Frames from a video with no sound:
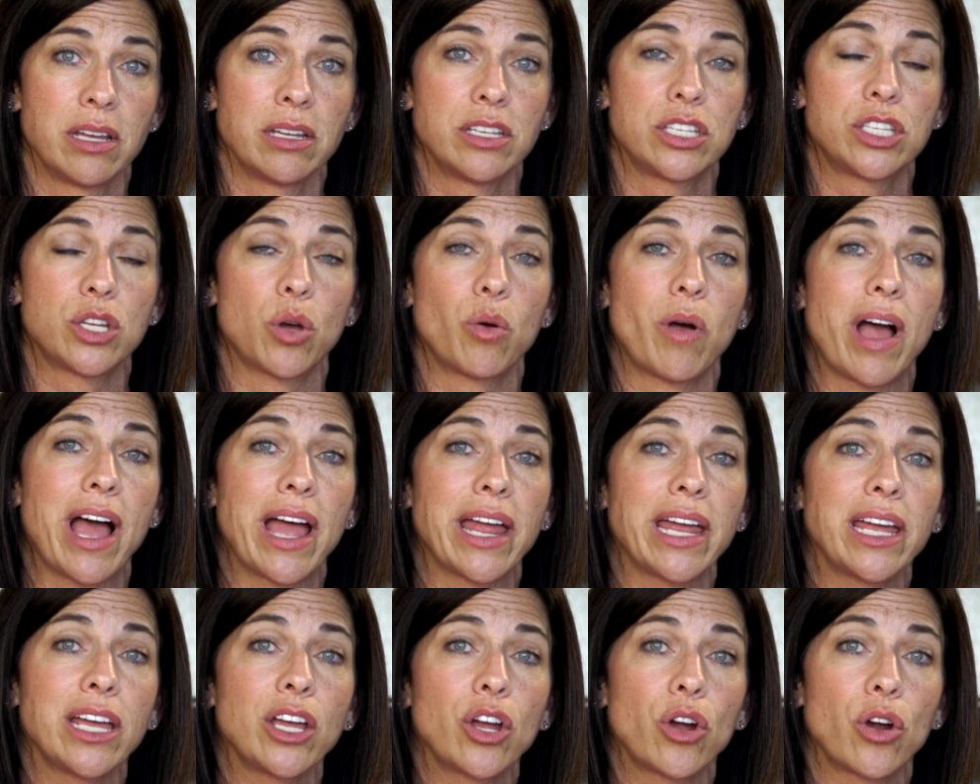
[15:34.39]
So
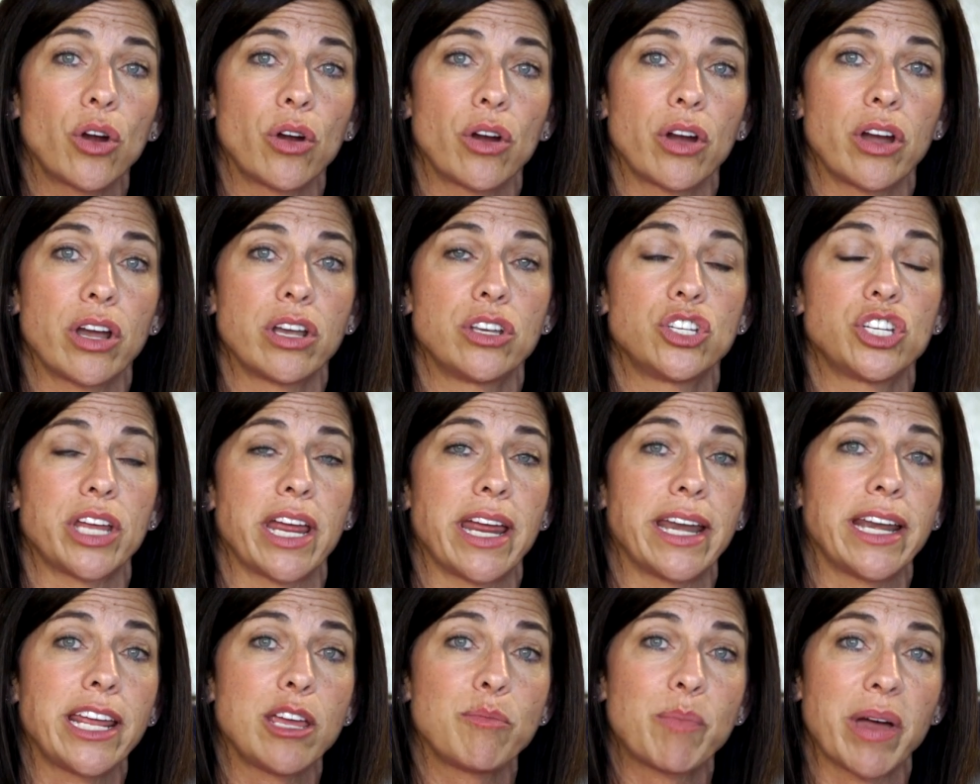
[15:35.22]
I encourage
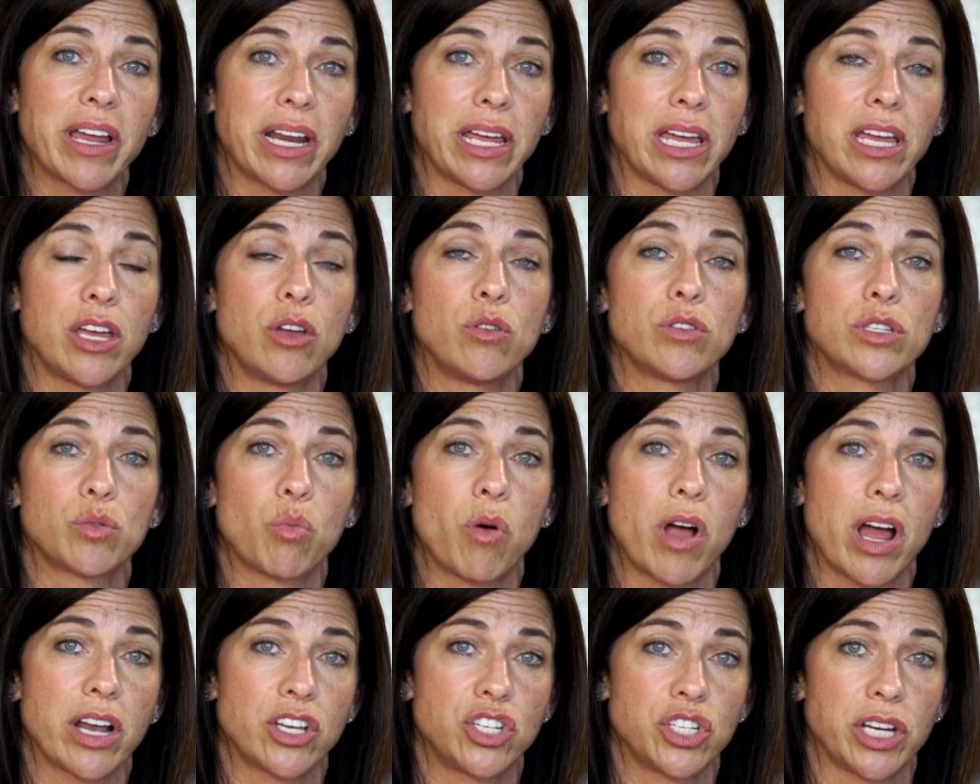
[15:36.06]
anybody who's
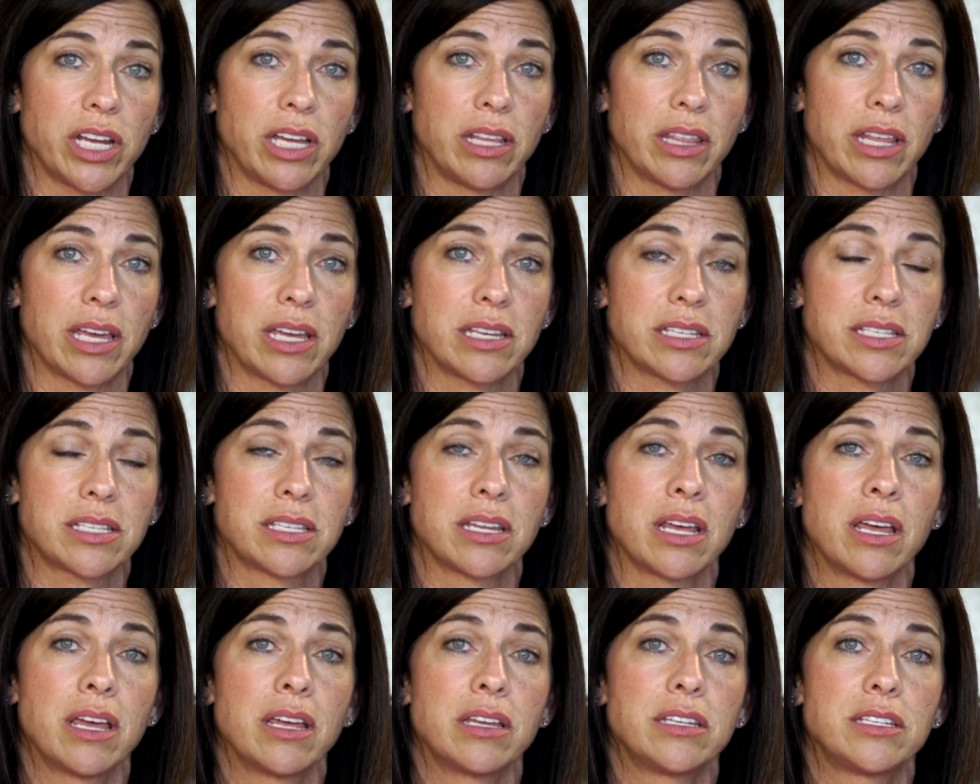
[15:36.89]
watching
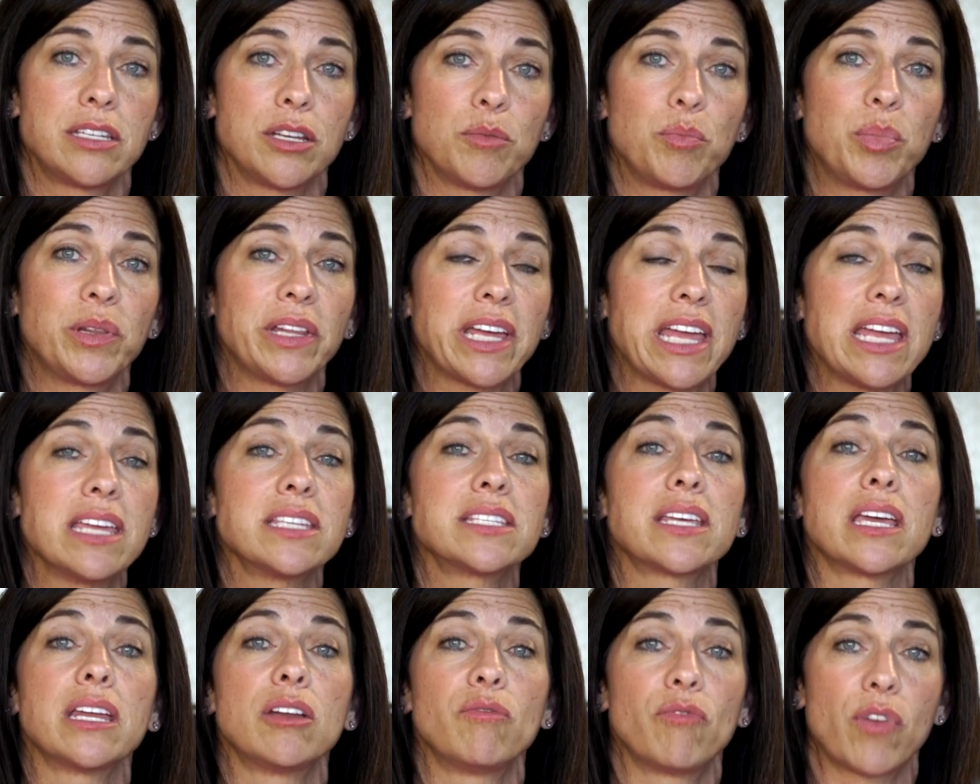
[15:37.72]
this to
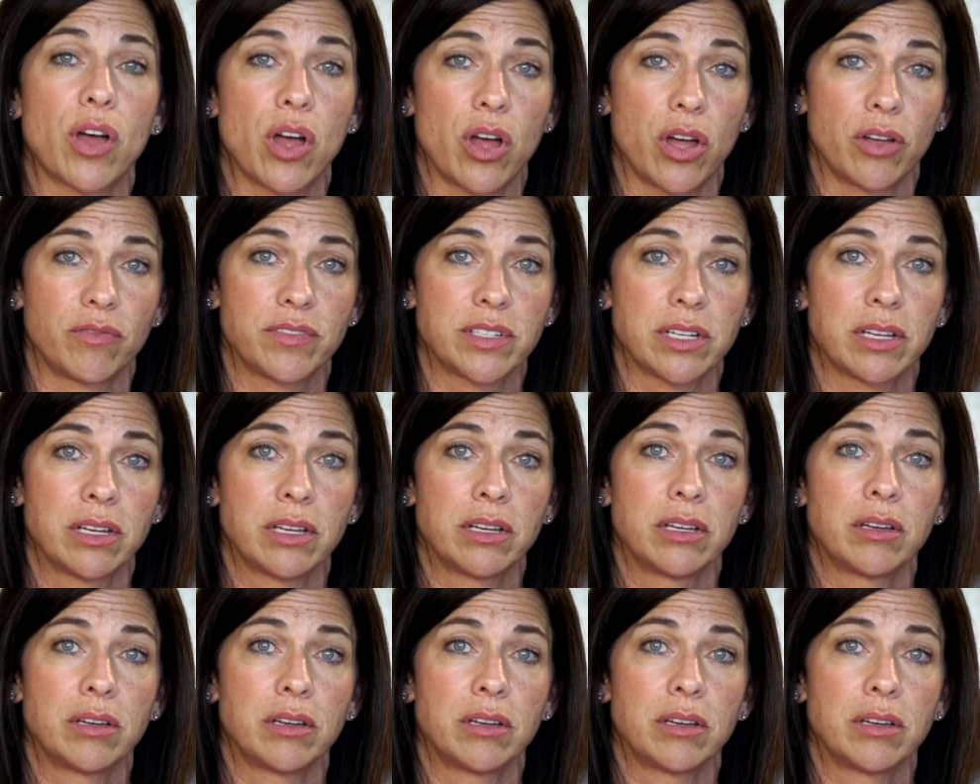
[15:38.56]
please get involved.